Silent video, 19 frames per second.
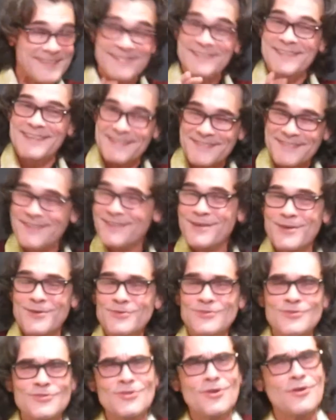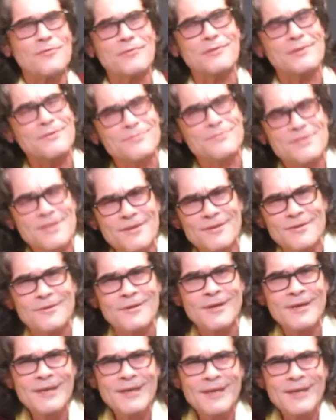It's the conservatives. They're